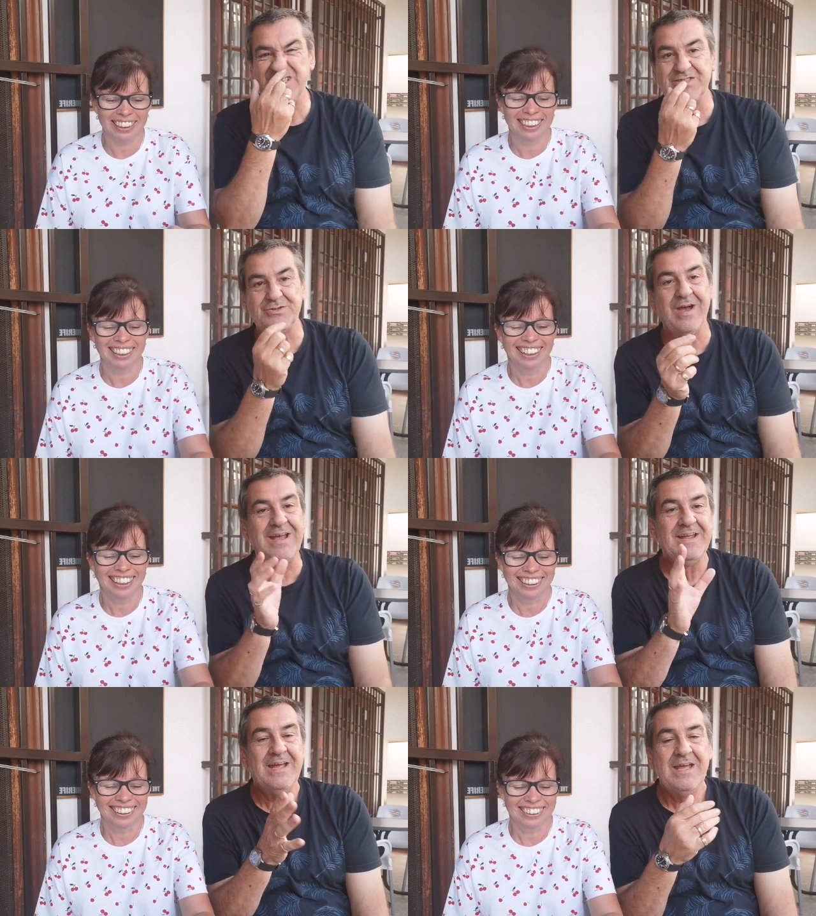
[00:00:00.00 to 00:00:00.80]
Speaker 1: is great.
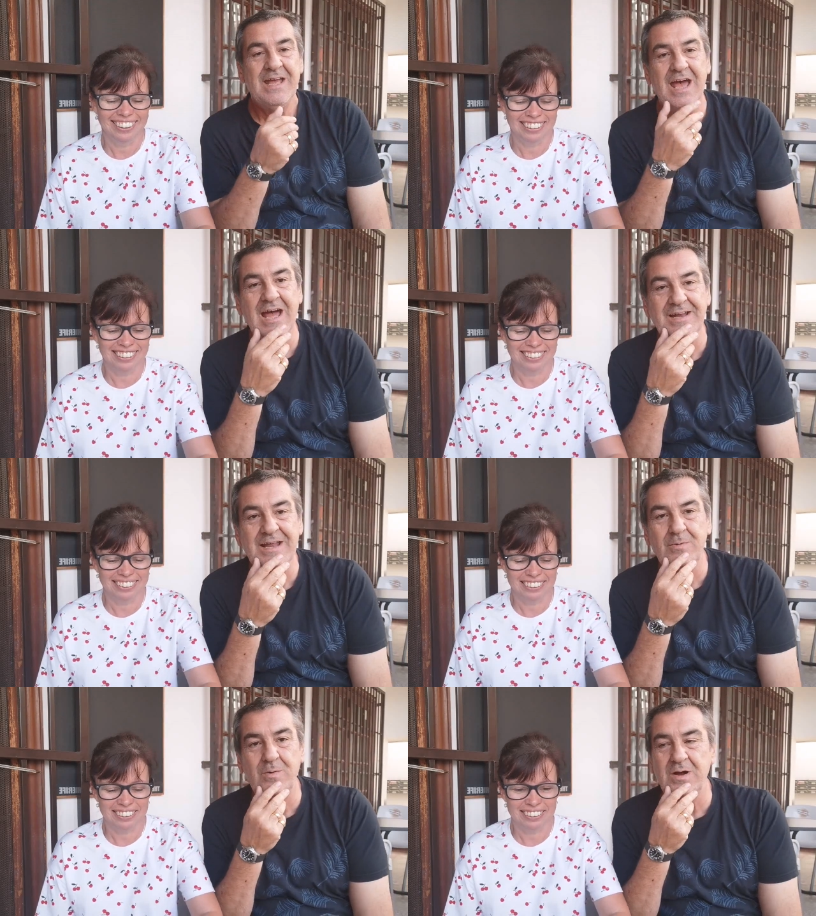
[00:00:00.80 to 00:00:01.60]
Uh,
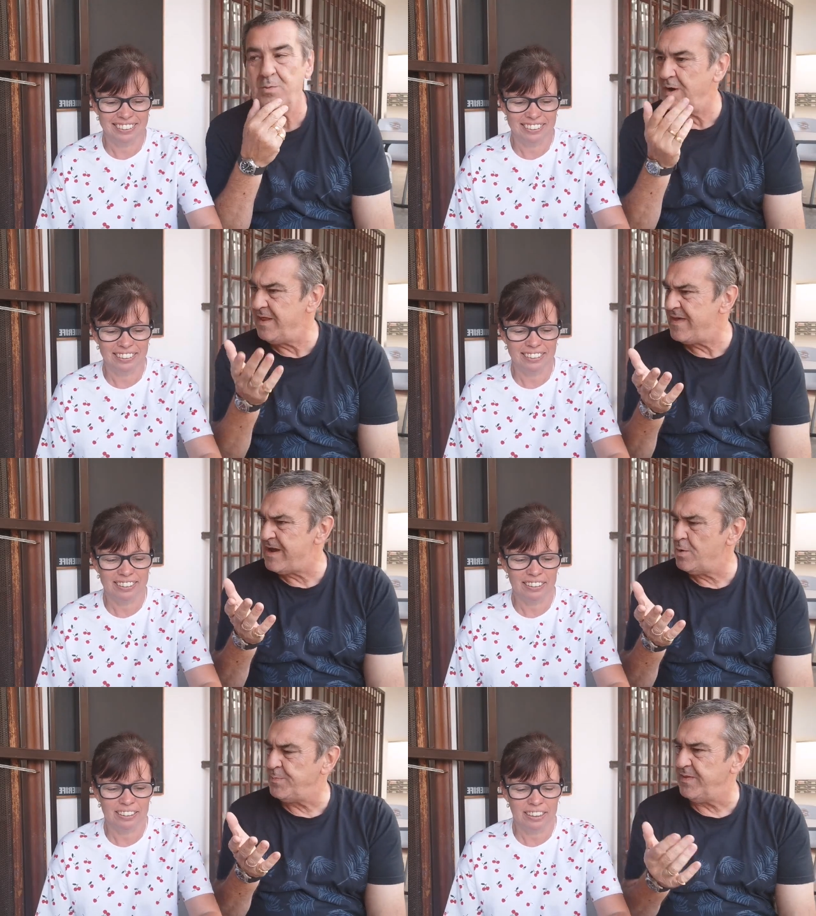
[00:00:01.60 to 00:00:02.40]
now, uh, when are they
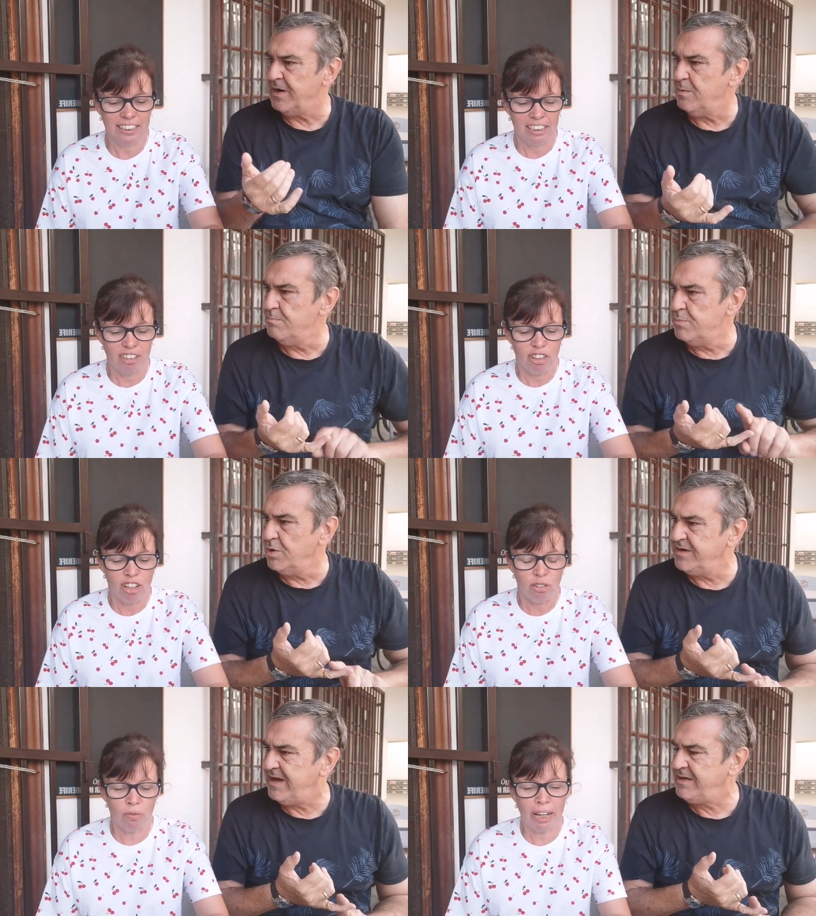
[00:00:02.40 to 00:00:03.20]
open? They're uh, open
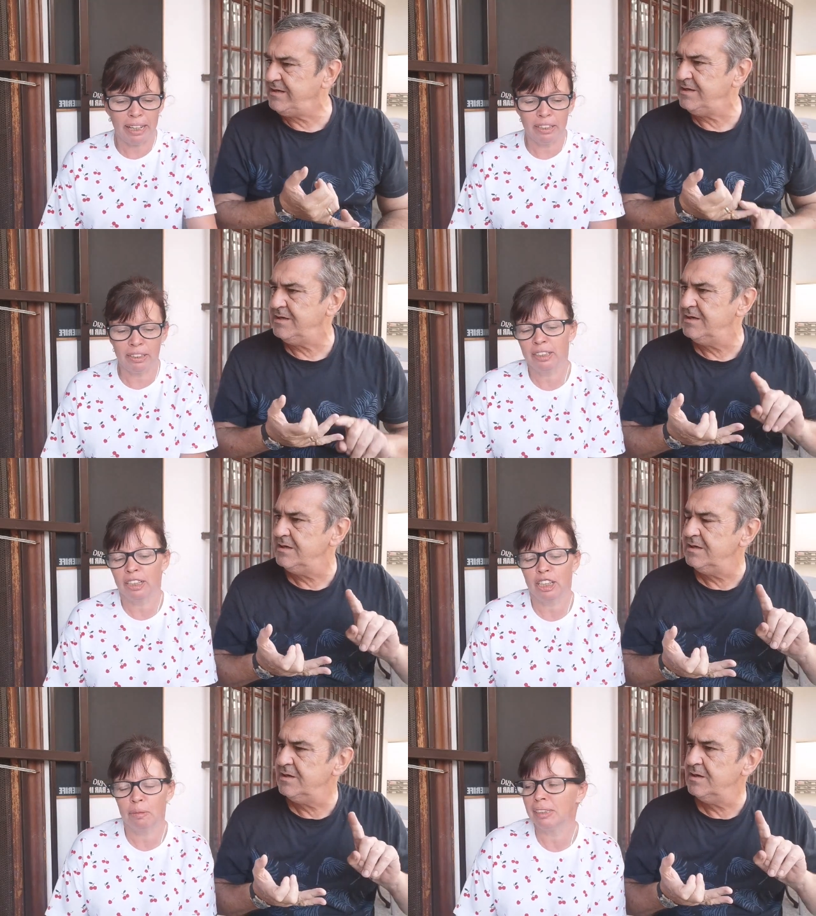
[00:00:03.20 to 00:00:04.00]
Monday. Right,
Speaker 2: you
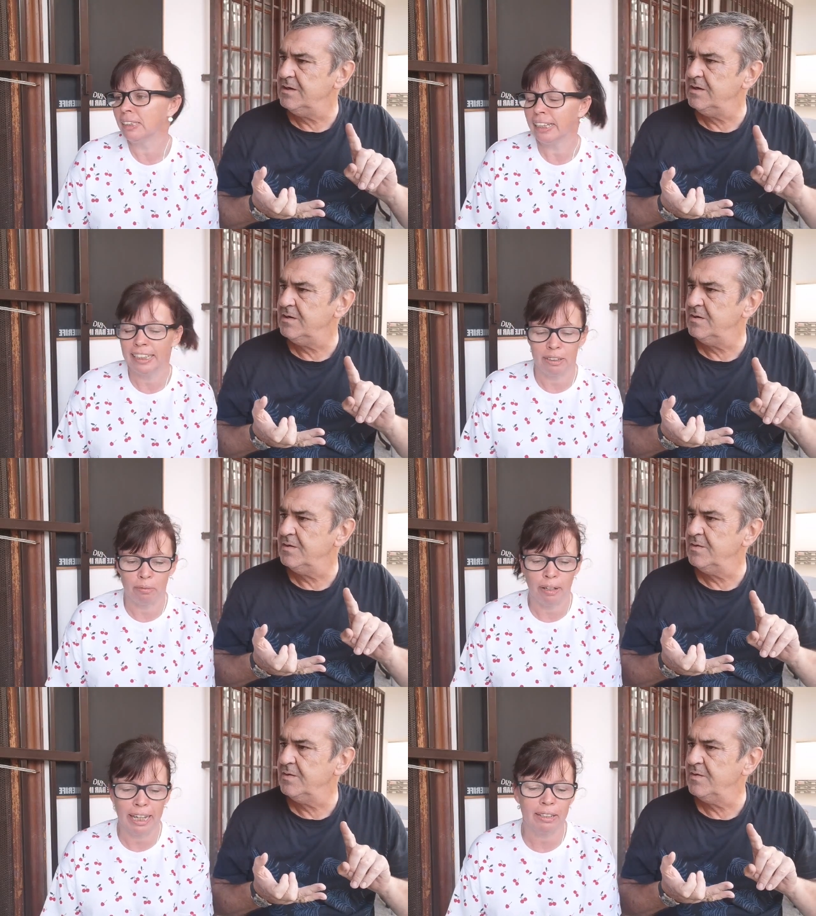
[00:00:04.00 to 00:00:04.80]
can come and see Lynn and
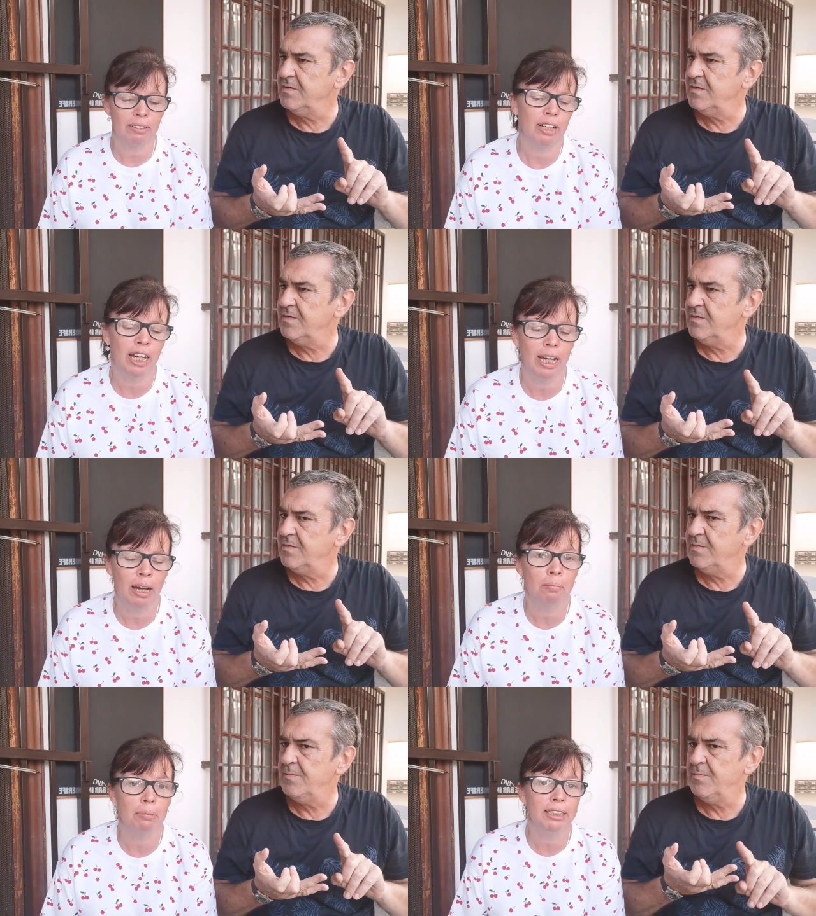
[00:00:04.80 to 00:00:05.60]
Ray uh,
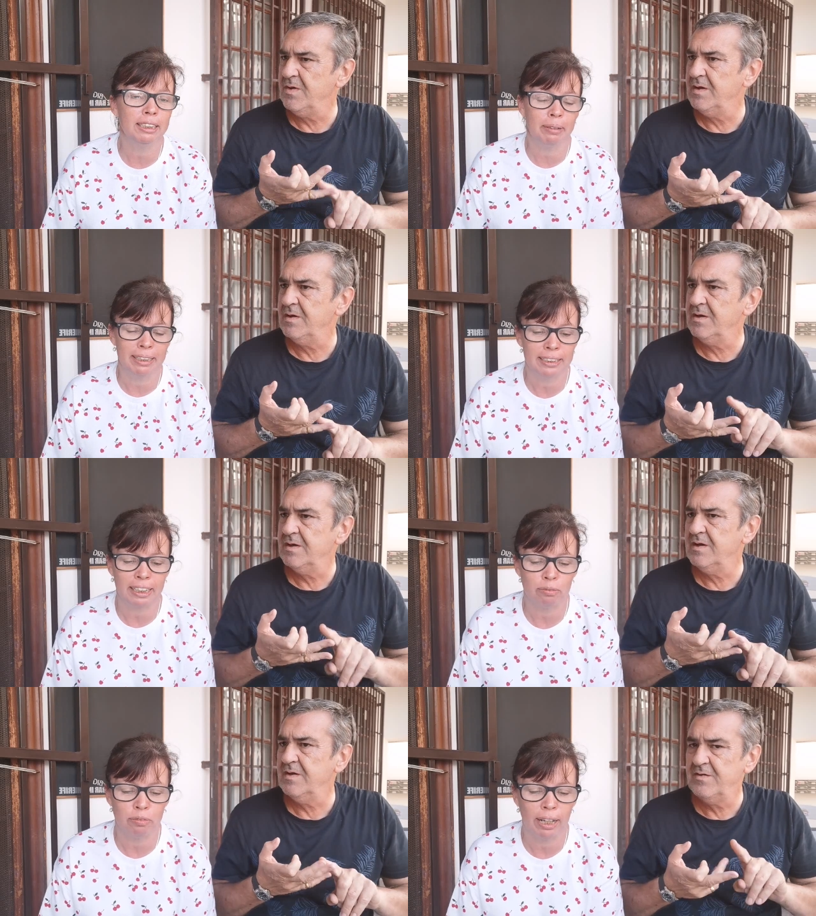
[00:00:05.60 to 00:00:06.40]
Monday, Wednesday,
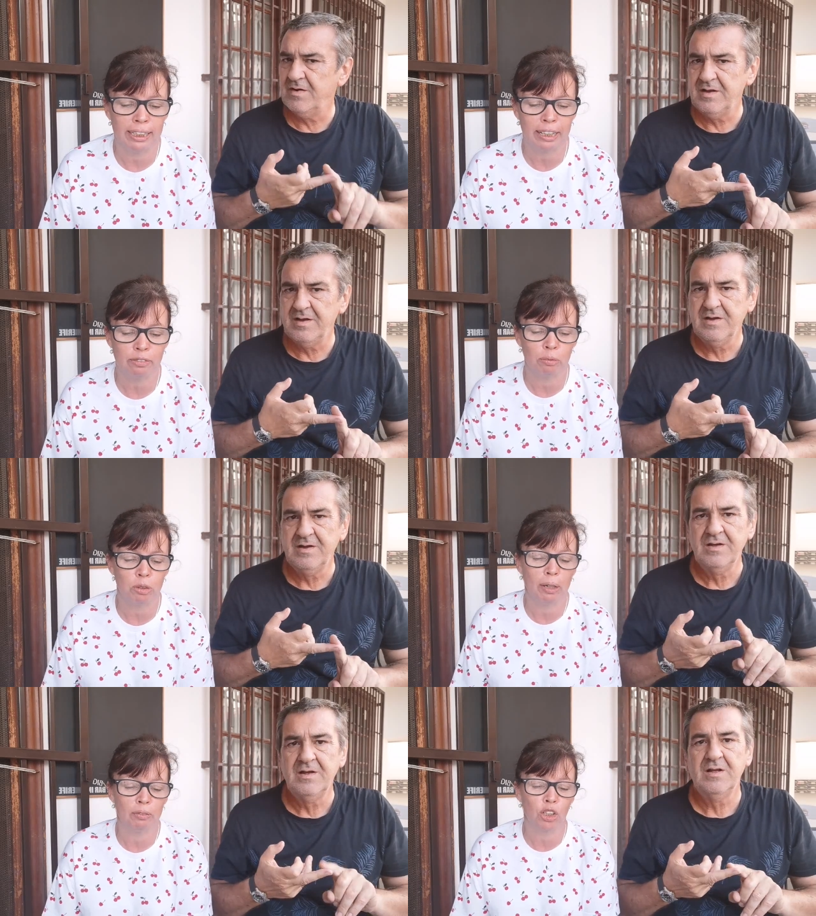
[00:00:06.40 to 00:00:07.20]
and Friday from
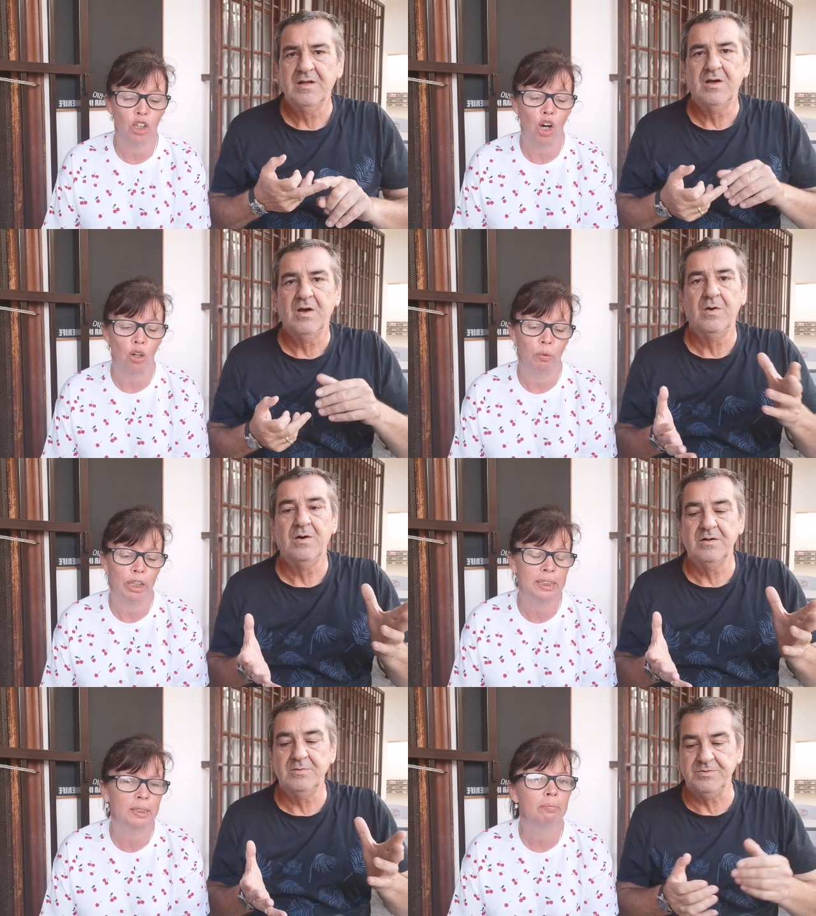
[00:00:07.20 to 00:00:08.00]
12 o'clock
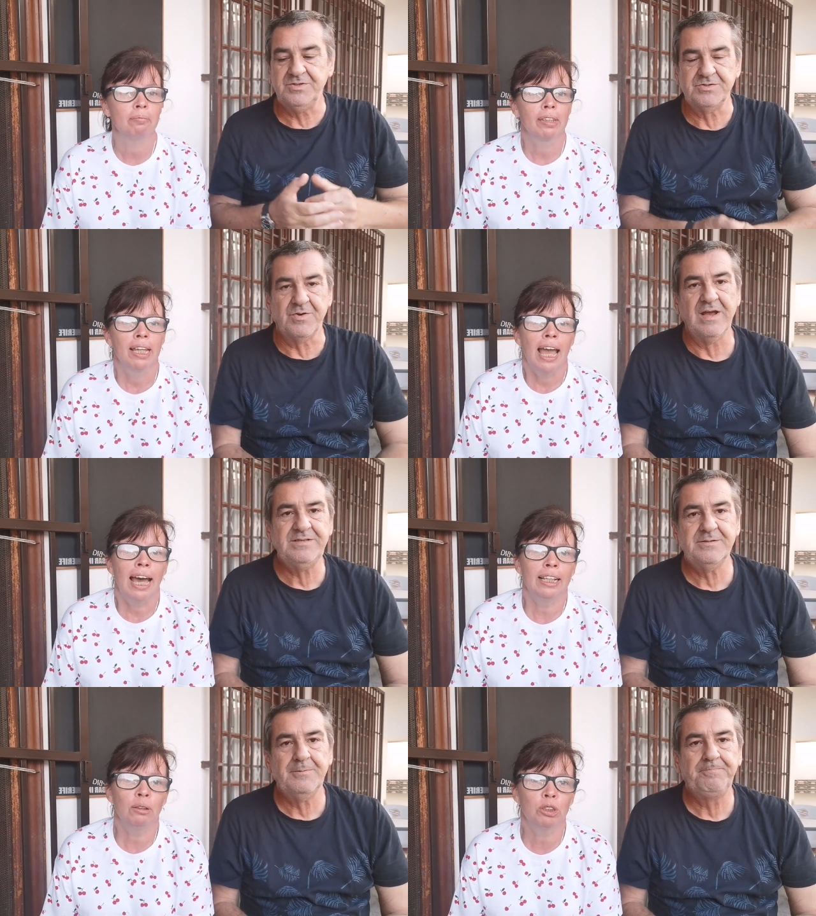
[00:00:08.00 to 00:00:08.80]
onwards. Which is great.
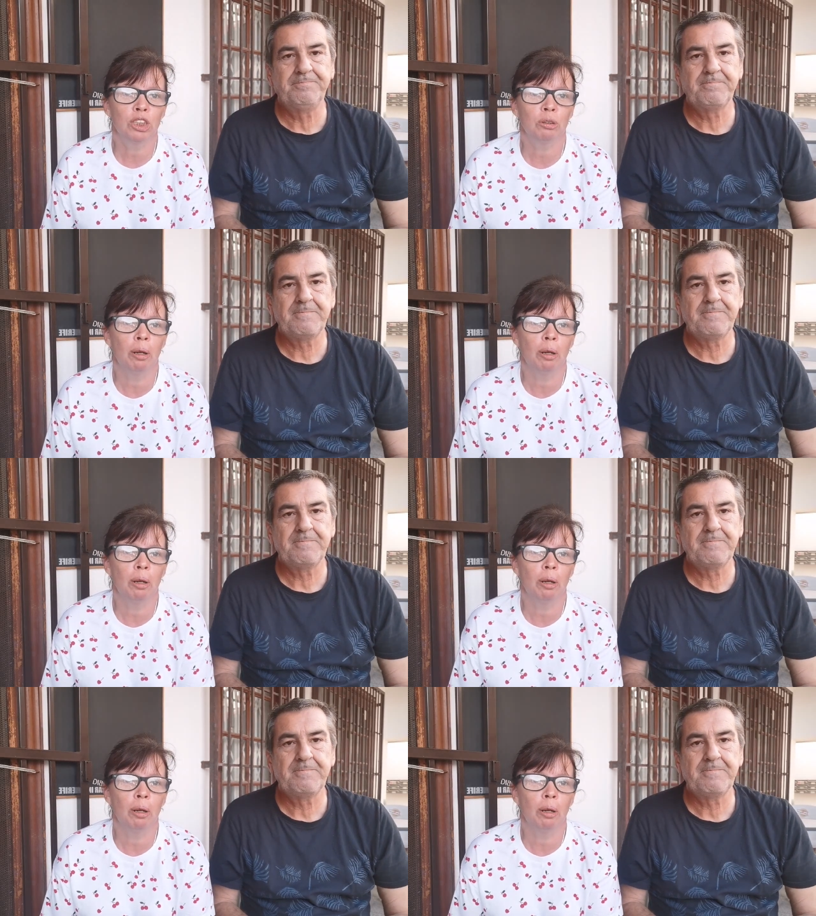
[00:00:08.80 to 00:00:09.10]
And they also do